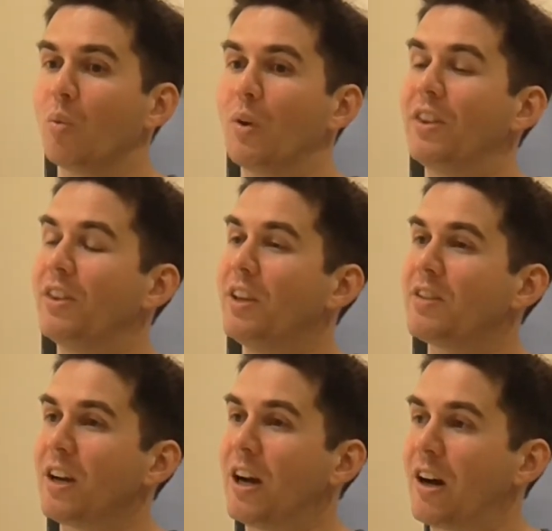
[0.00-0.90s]
With
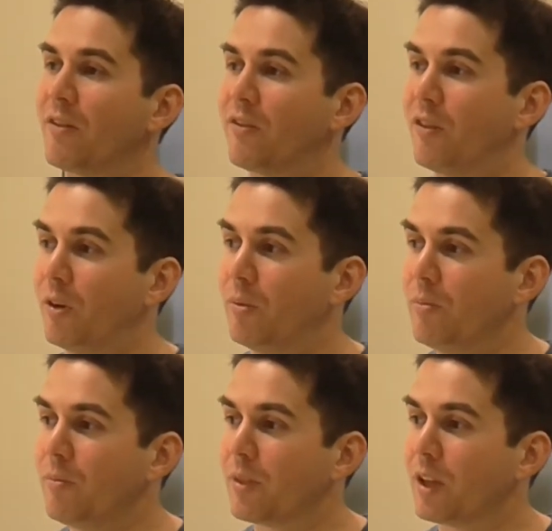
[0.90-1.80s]
this art form,
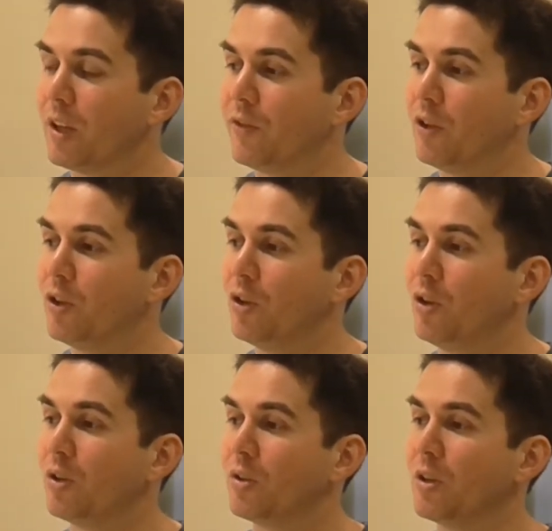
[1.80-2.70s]
if
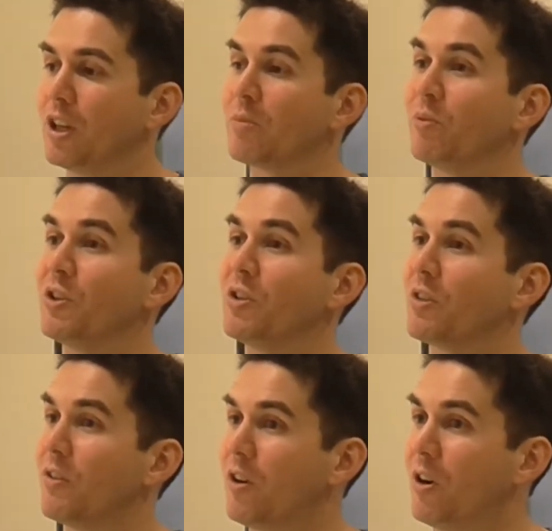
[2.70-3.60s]
you express
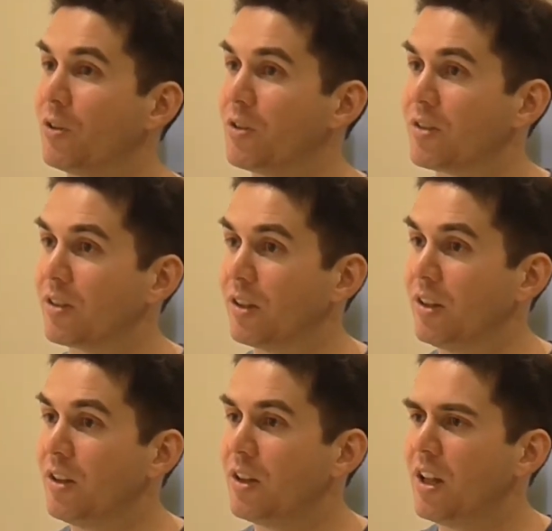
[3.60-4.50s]
yourself honestly
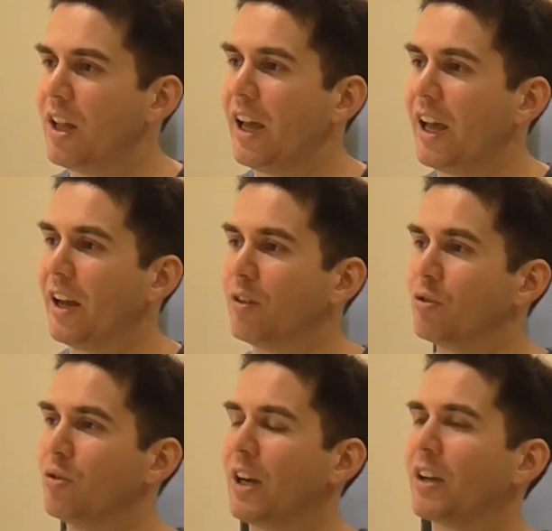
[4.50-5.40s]
and
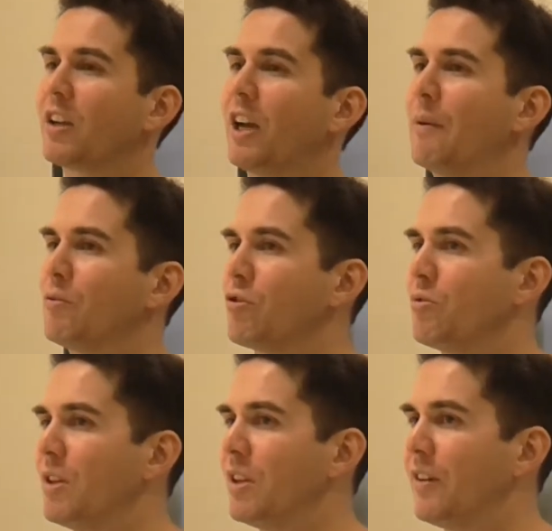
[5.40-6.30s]
do that
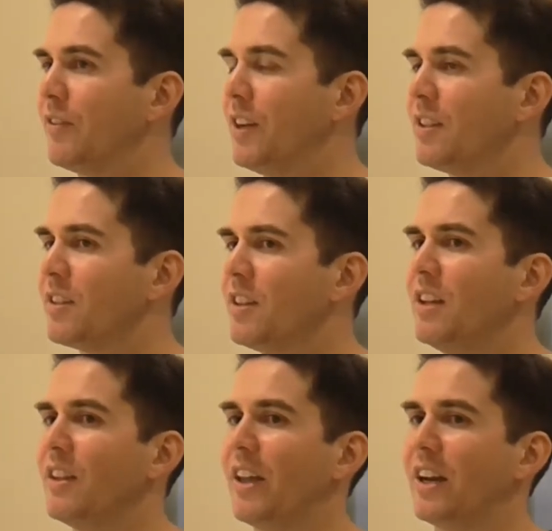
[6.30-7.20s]
capturing effect,
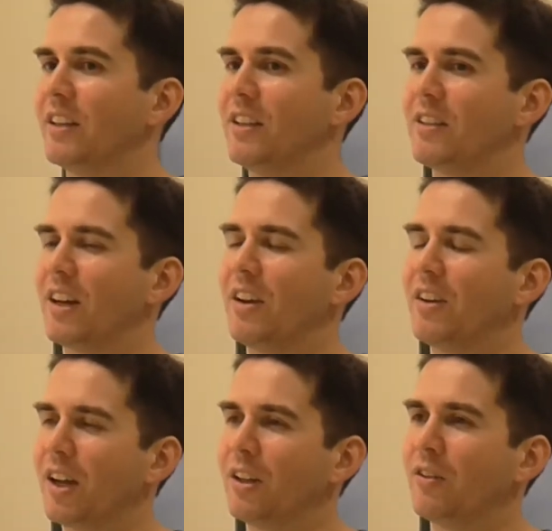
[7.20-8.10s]
that is
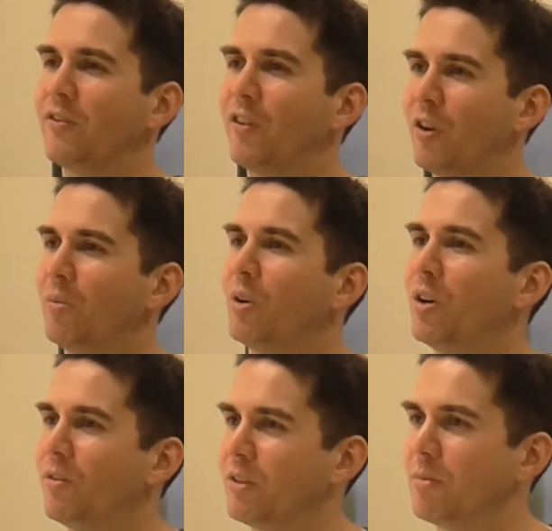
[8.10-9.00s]
another form
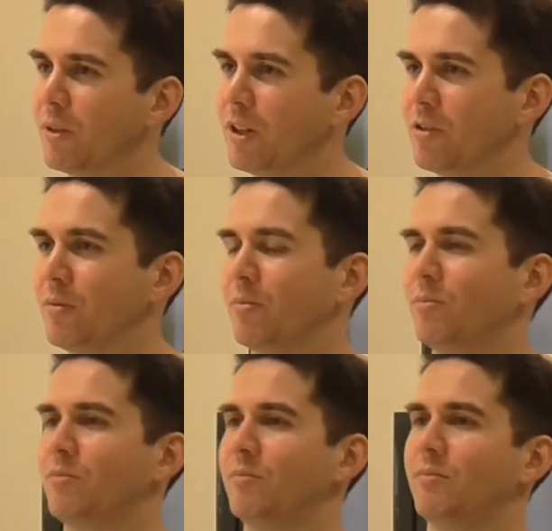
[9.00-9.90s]
of liberation.
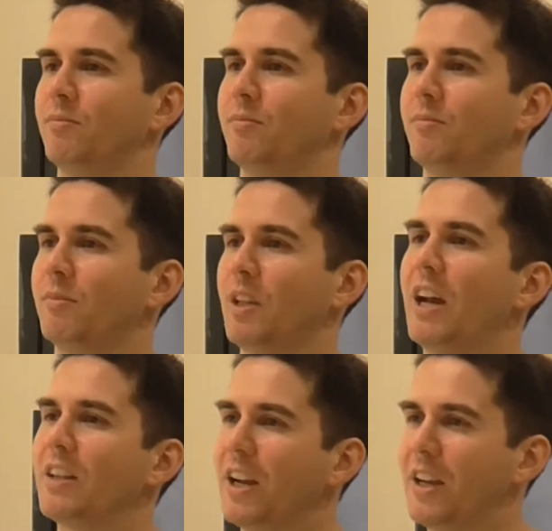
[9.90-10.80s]
So
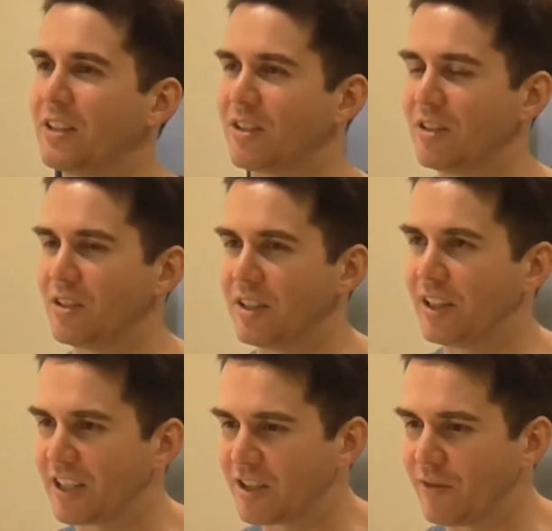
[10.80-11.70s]
and
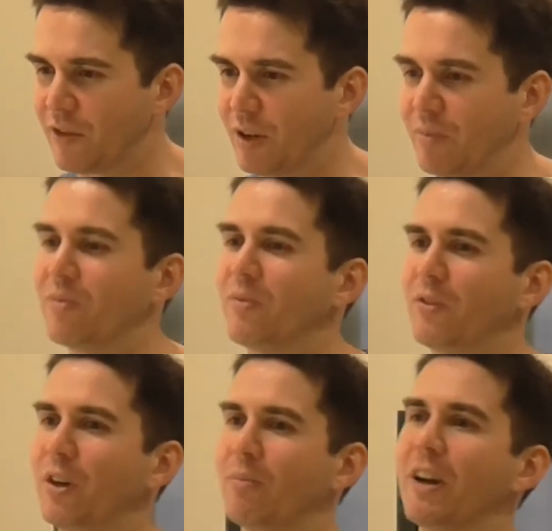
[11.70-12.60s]
that's the very,
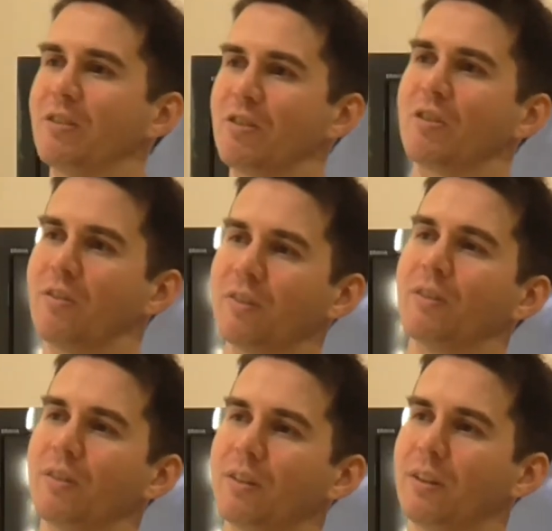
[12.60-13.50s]
very basis of it.
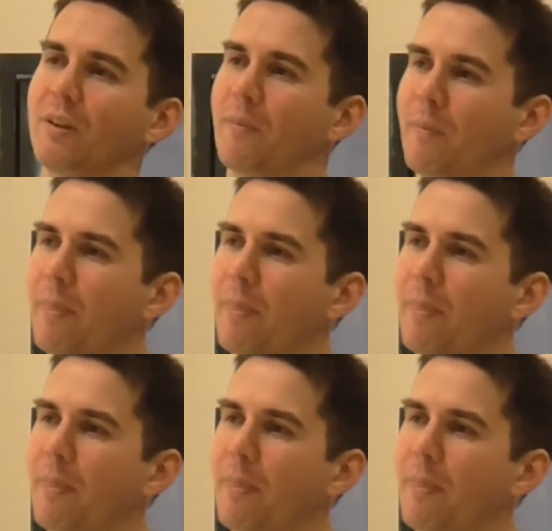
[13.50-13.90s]
Yeah.